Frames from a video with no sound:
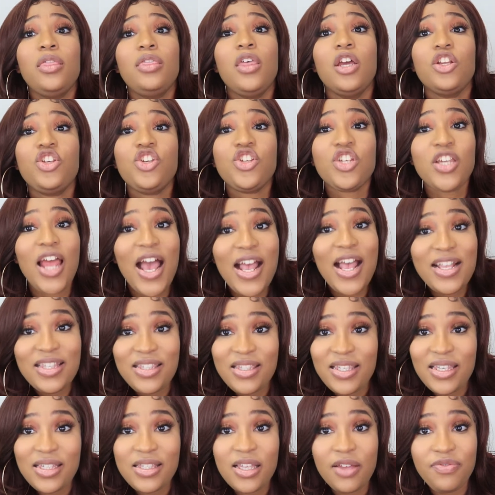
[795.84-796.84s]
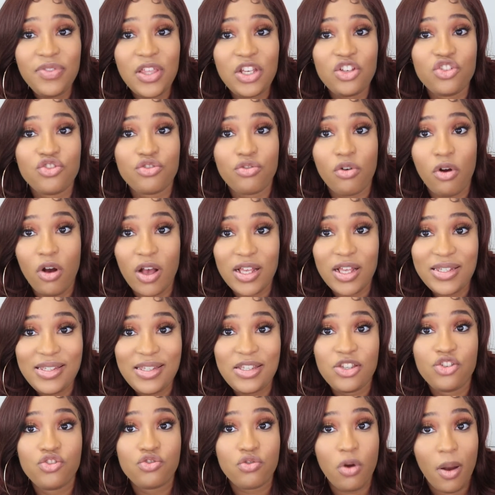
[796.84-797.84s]
the chances of the
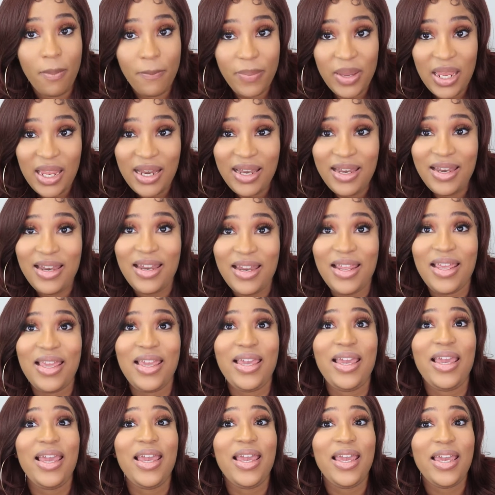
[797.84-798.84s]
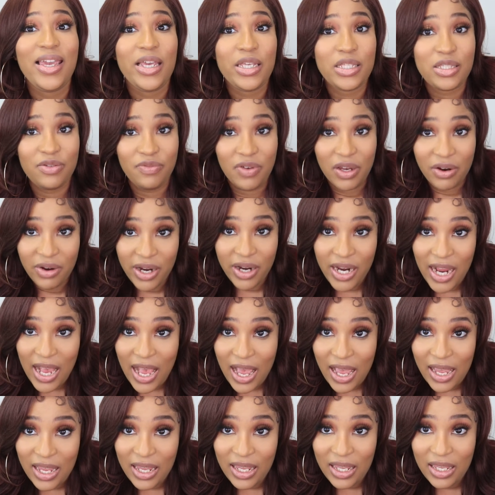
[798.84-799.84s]
draws dropping is very
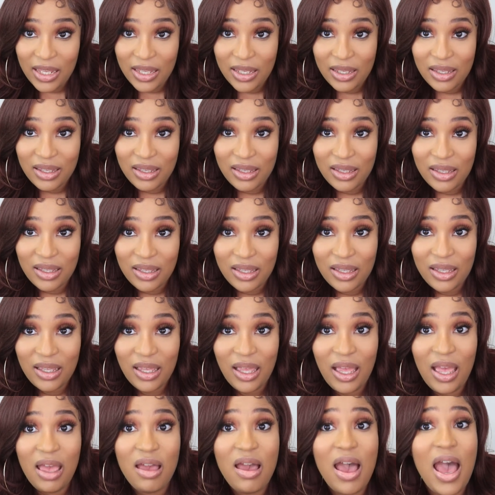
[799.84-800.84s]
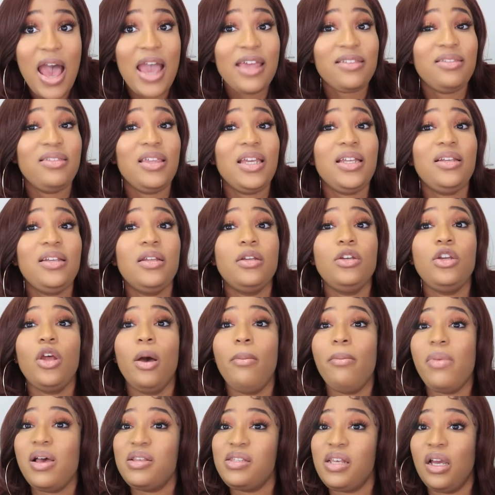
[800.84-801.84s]
high. I think the
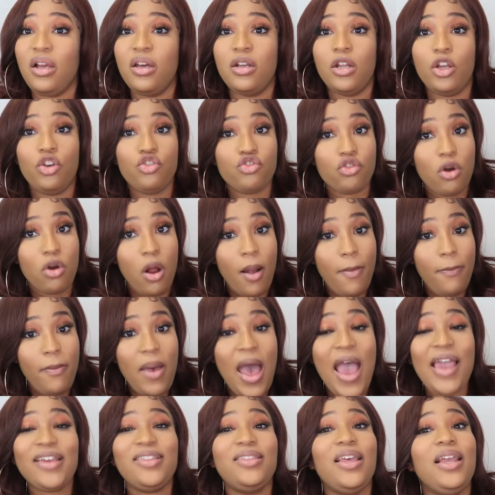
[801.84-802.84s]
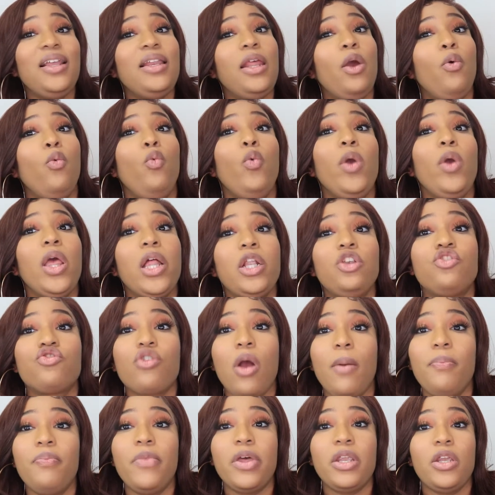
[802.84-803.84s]
numbers are gonna drop. I think they will
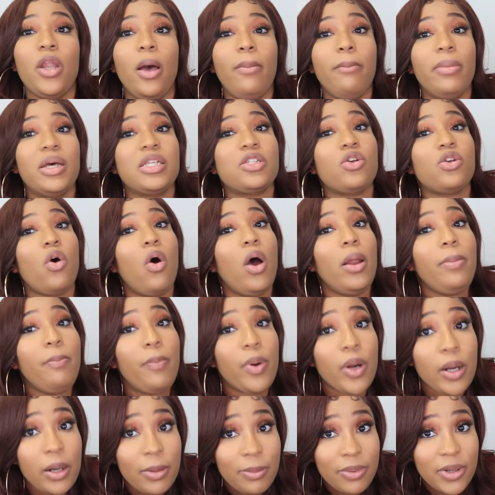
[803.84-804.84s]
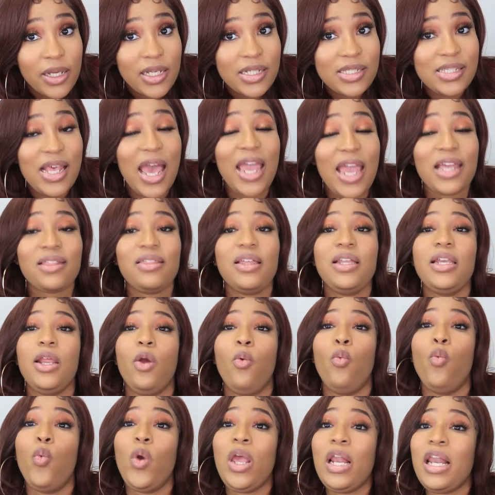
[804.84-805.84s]
drop the numbers on purpose. I think they
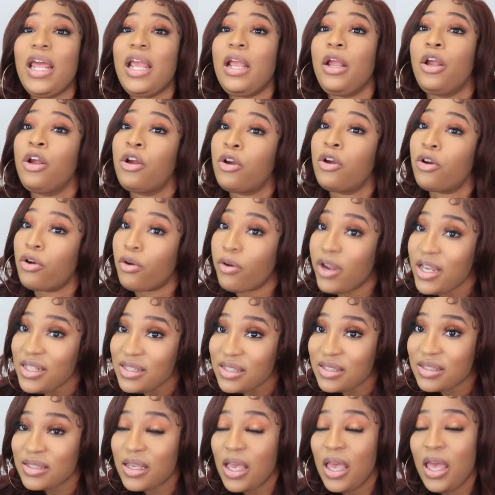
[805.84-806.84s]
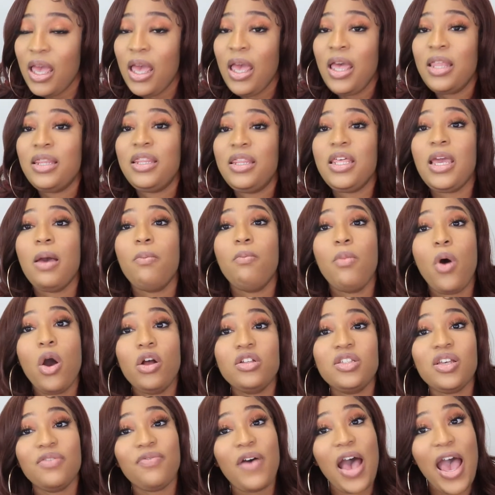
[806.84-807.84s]
will increase the
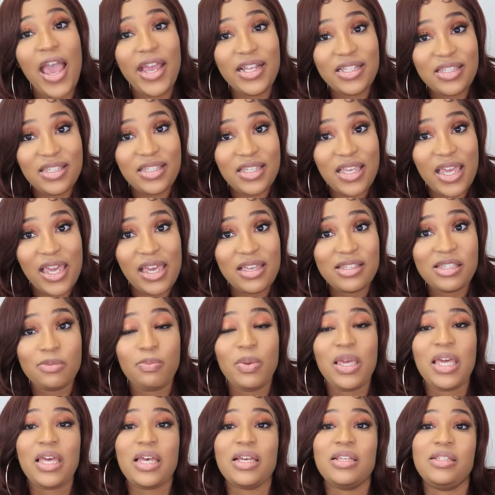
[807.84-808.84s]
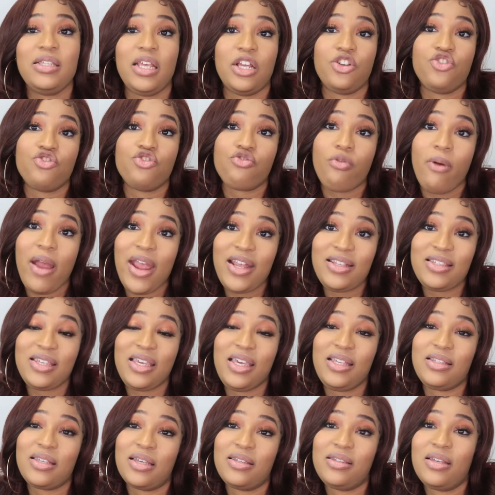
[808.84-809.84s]
amount of ITAs because they're trying to
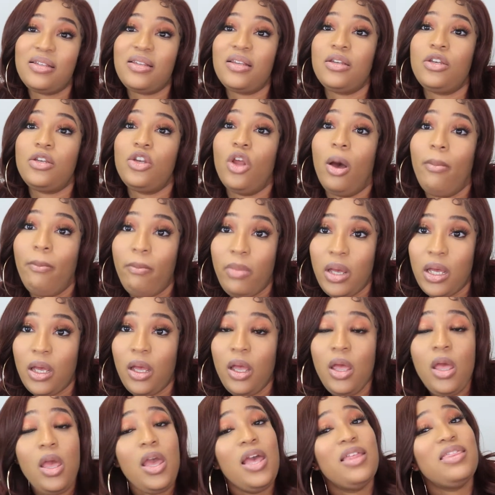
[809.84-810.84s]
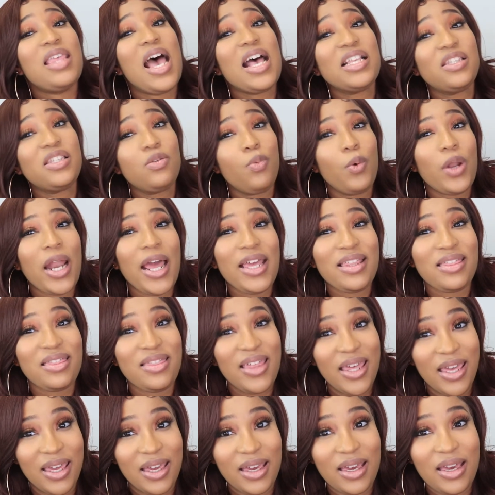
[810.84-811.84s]
hit a certain number. That's what I
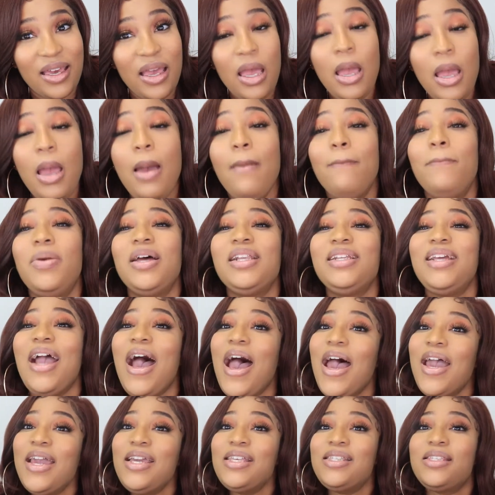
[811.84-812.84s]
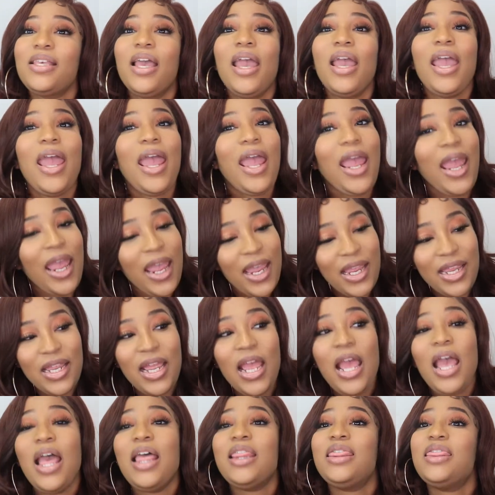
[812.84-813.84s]
think. But guys, hey,
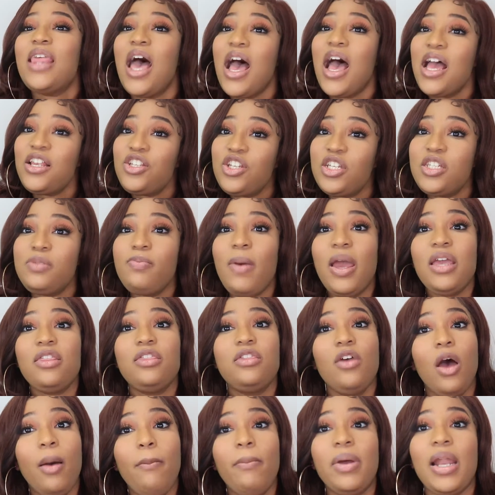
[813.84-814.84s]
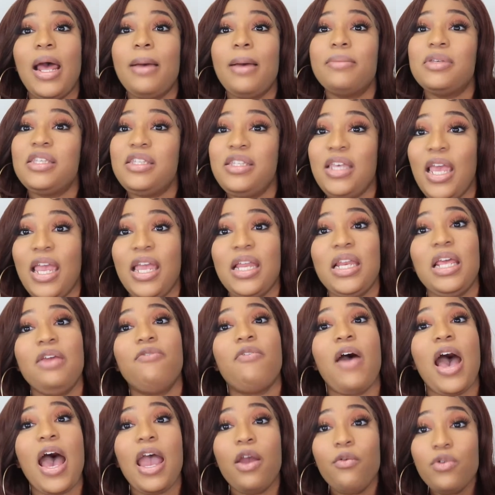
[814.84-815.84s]
that's just my thought. But I'm saying,
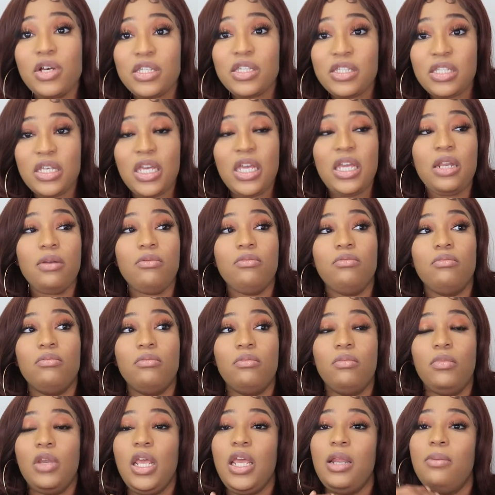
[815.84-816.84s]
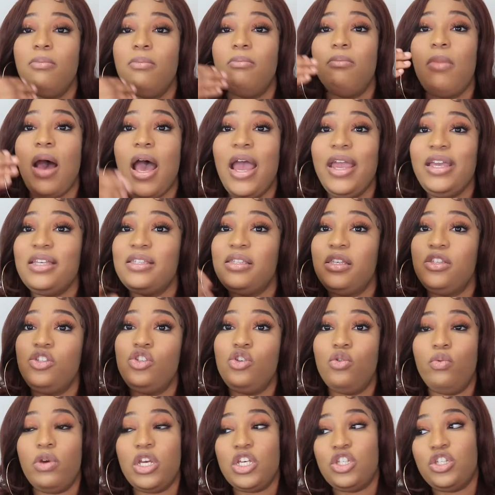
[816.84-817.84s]
if I was in my
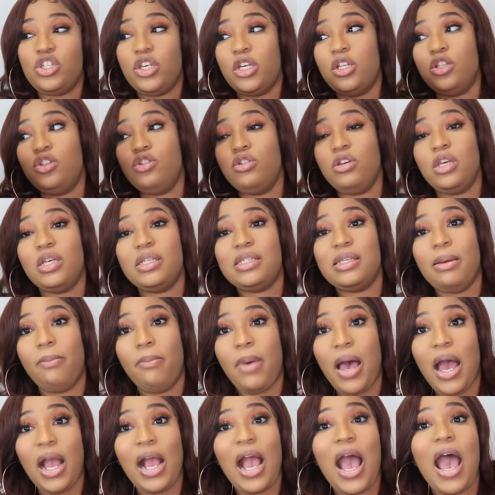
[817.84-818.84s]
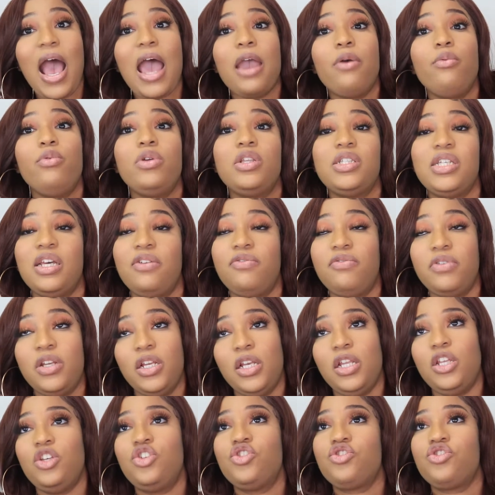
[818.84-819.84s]
situation 2 years back, I would
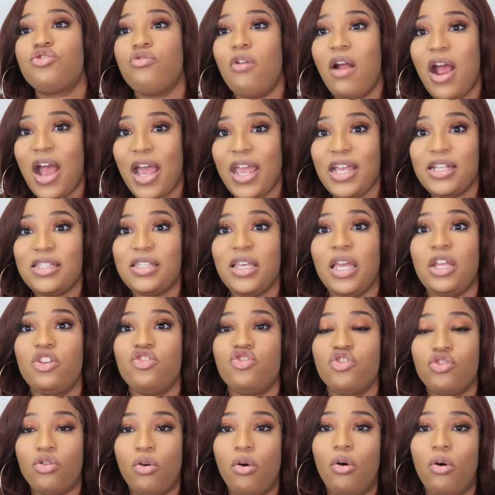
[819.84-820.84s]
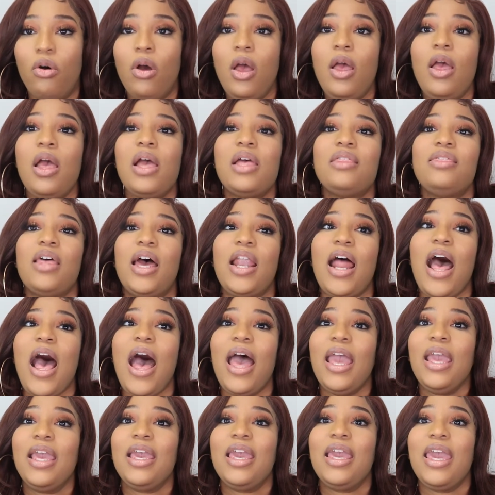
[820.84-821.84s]
definitely try to ensure that
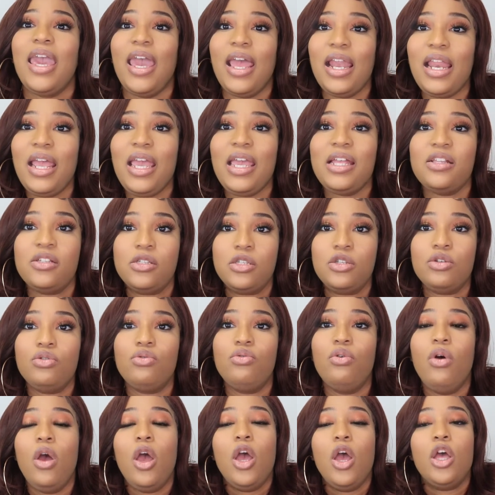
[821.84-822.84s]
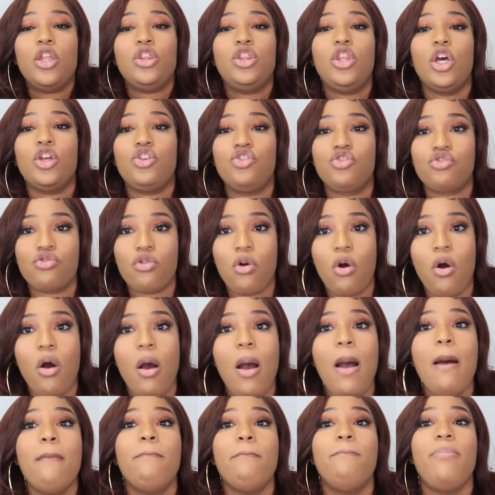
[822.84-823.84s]
I get into the
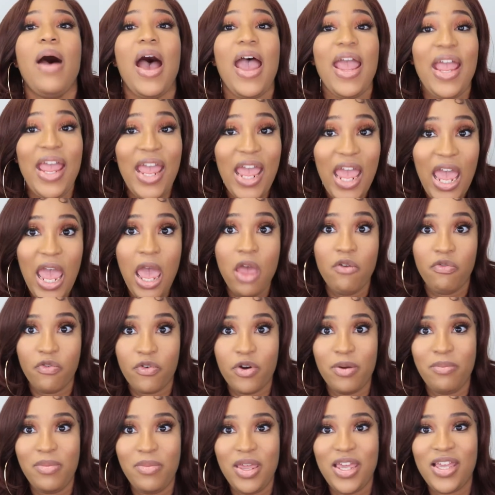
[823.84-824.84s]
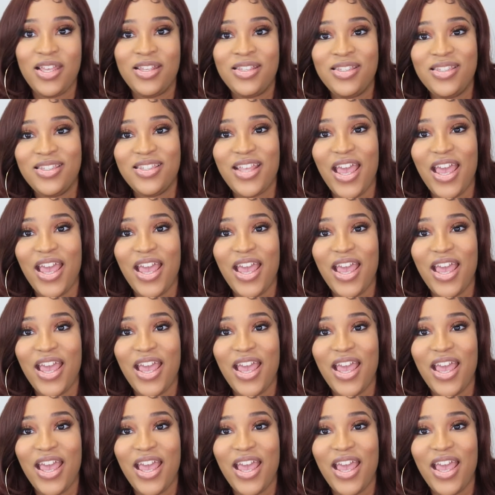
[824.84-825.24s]
draw by every means